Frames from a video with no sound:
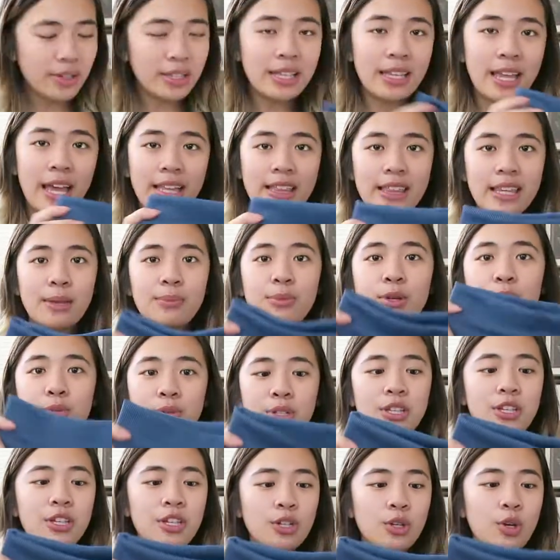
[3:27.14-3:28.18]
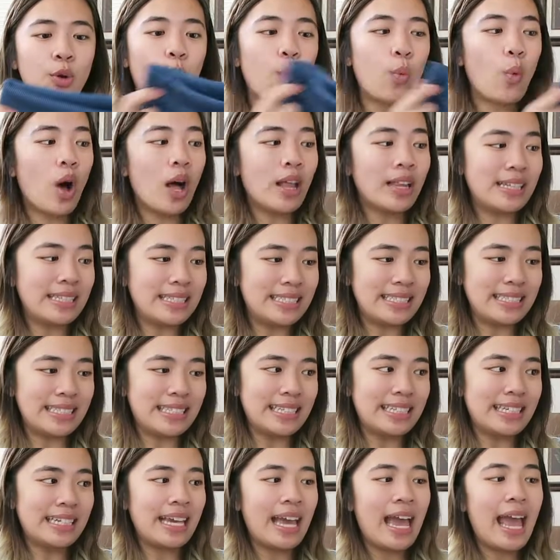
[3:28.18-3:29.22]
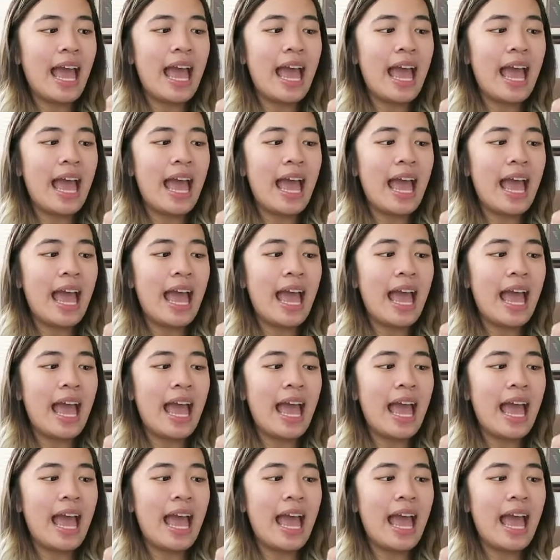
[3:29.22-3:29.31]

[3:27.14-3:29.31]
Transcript: really like them. They're really good quality,